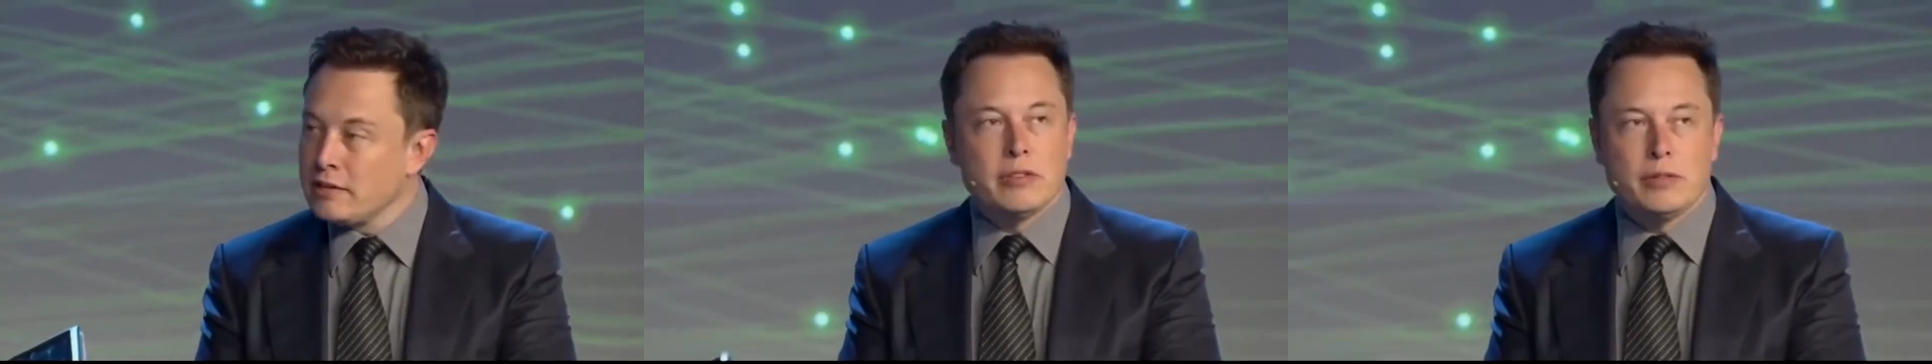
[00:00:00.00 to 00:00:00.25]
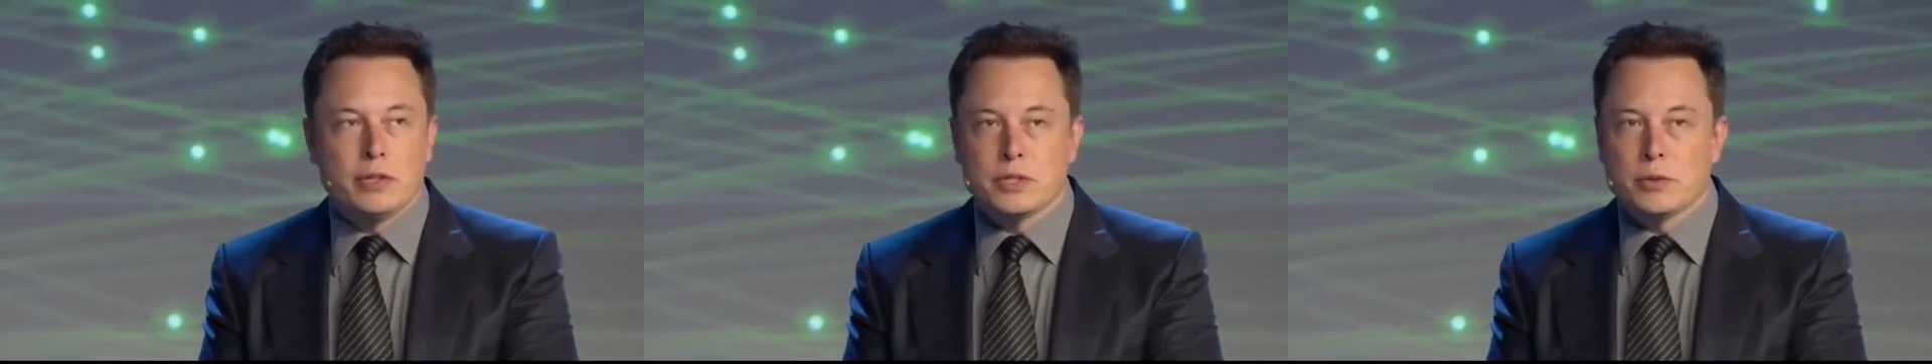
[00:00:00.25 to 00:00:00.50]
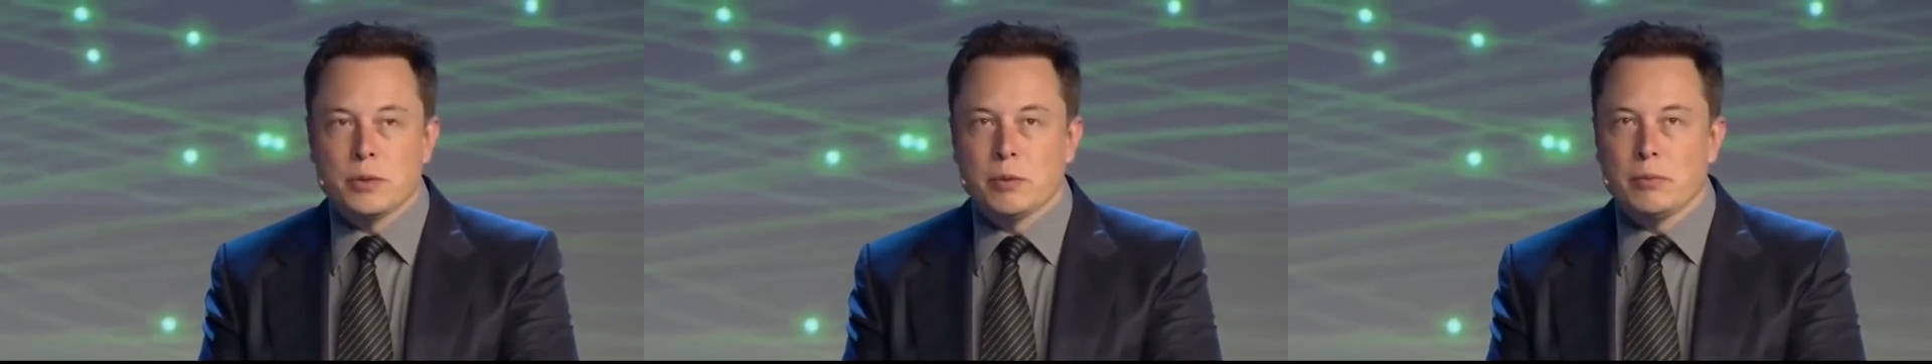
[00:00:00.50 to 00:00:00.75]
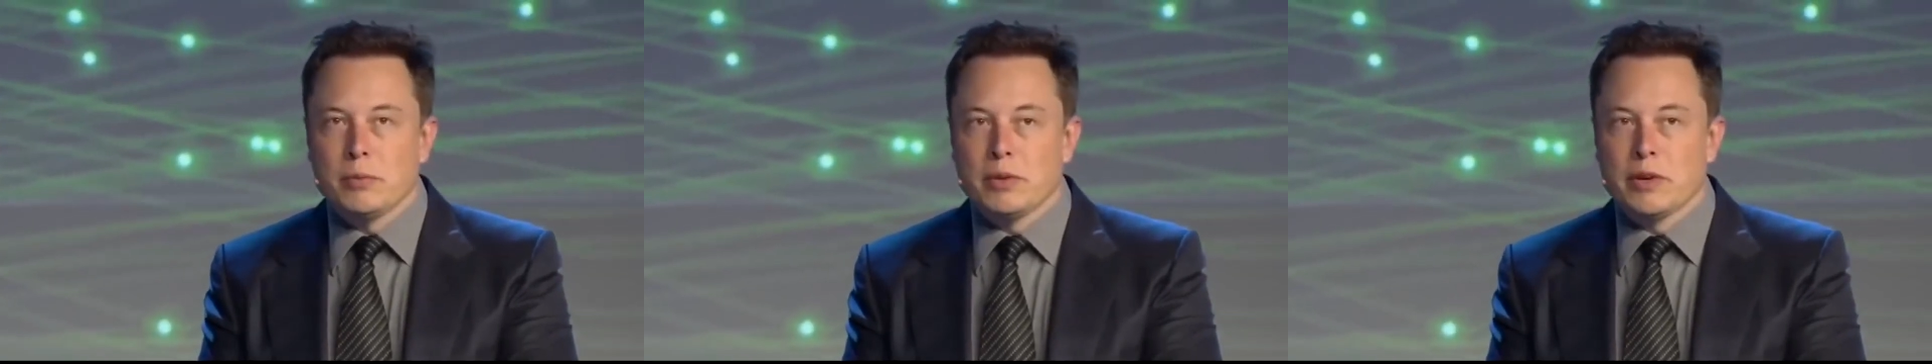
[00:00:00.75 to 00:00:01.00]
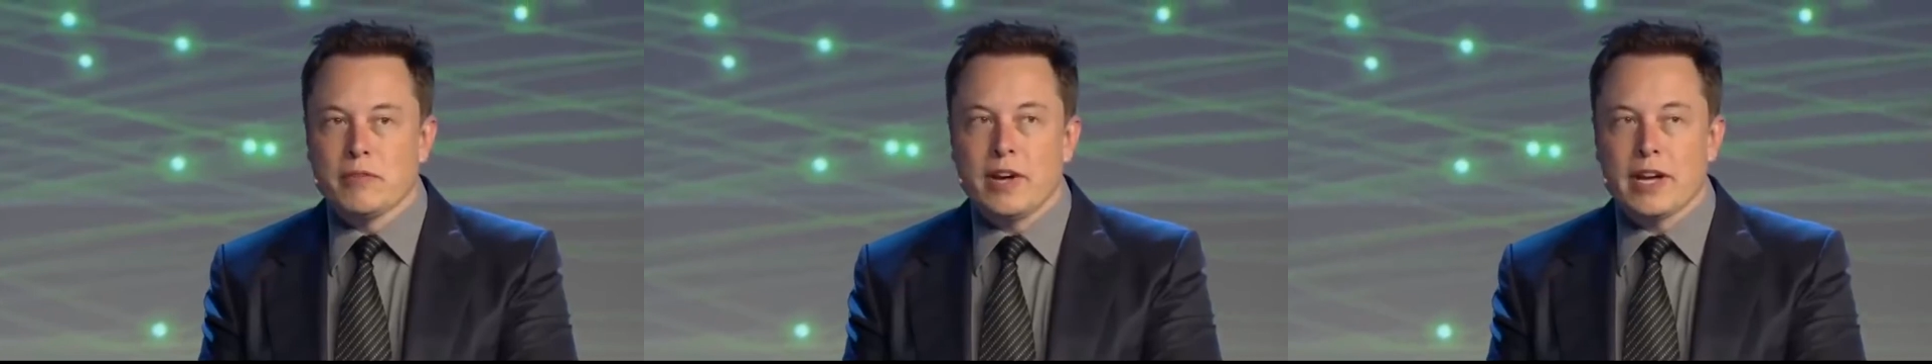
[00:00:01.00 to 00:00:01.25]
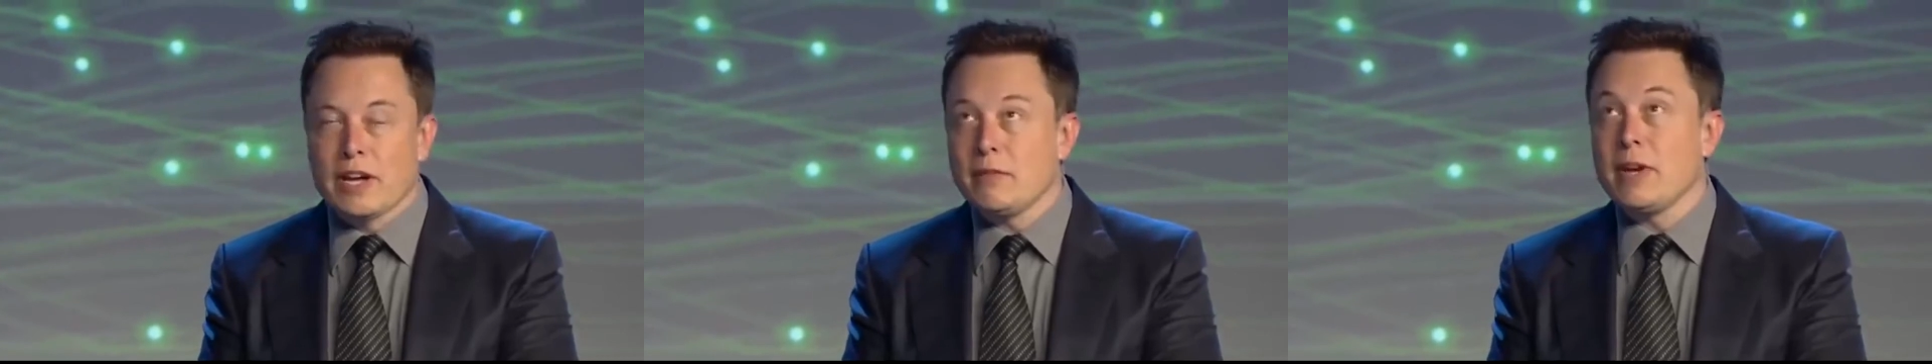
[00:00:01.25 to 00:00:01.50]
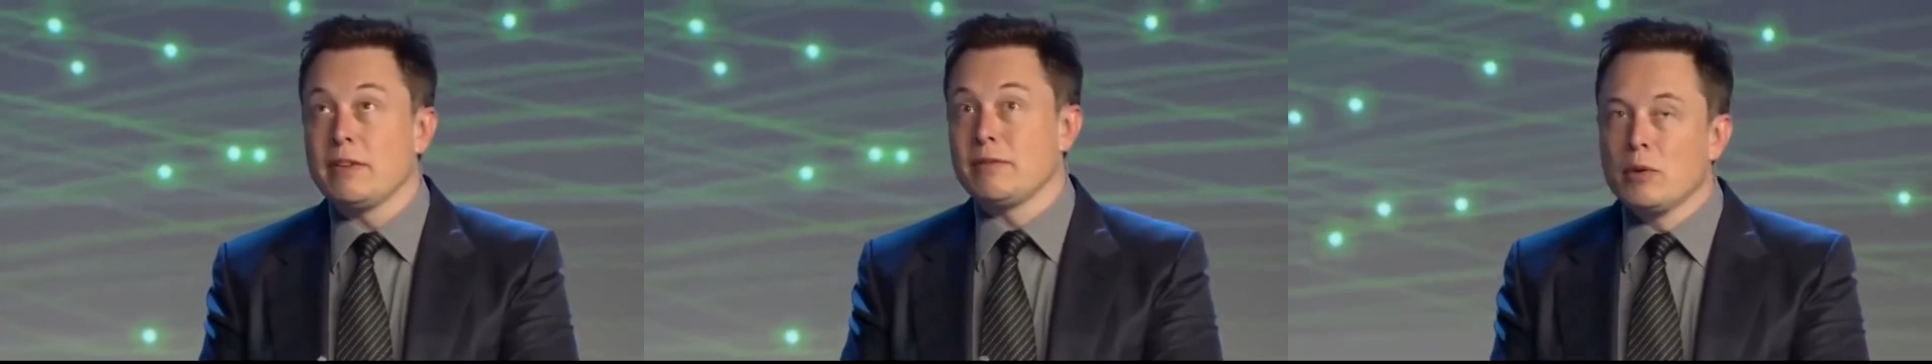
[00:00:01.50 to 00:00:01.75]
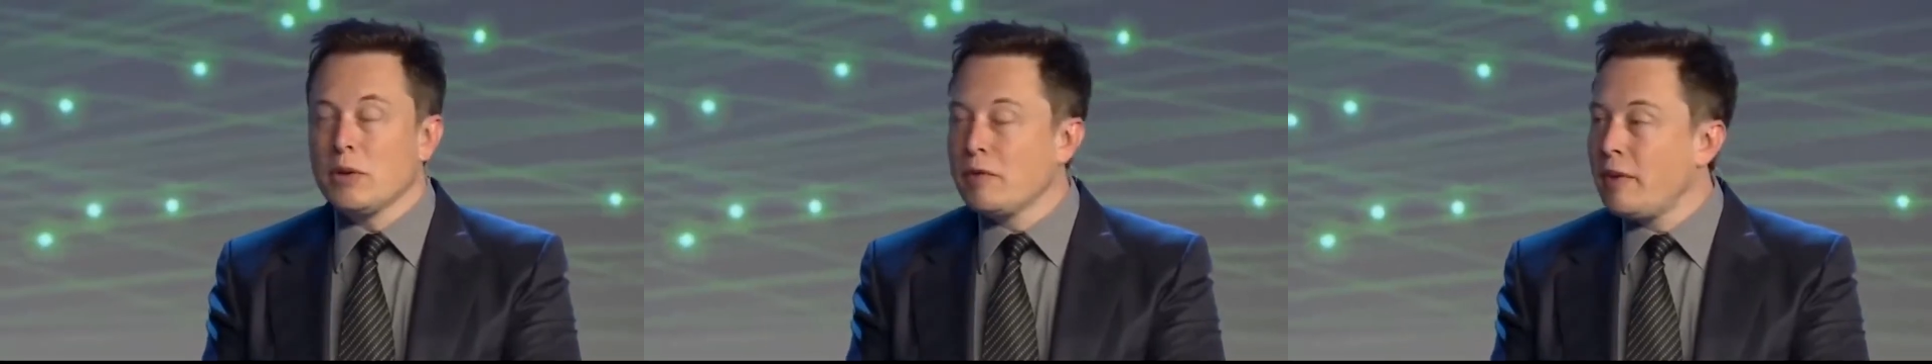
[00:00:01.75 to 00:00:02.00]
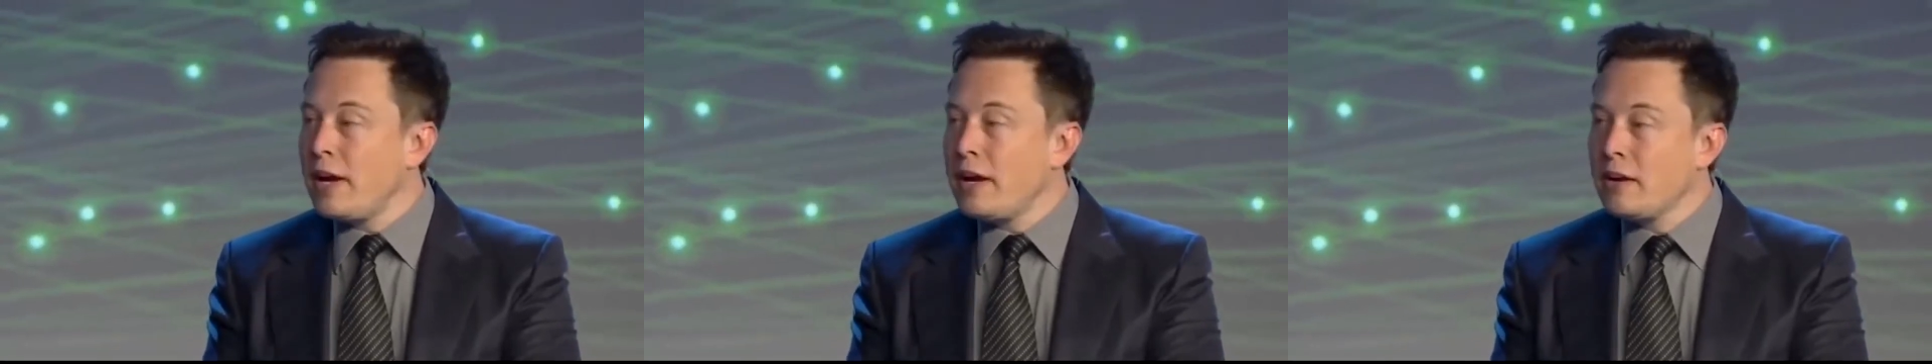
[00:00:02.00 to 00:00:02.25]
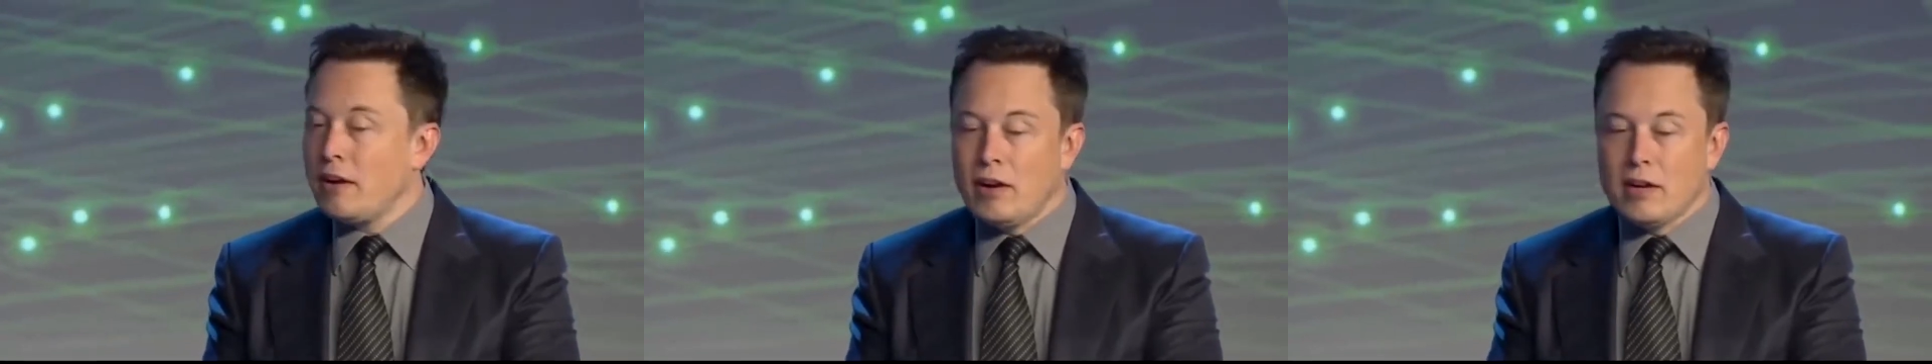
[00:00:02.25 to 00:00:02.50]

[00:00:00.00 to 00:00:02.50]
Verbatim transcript: In the future, we'll look back, and by we will look back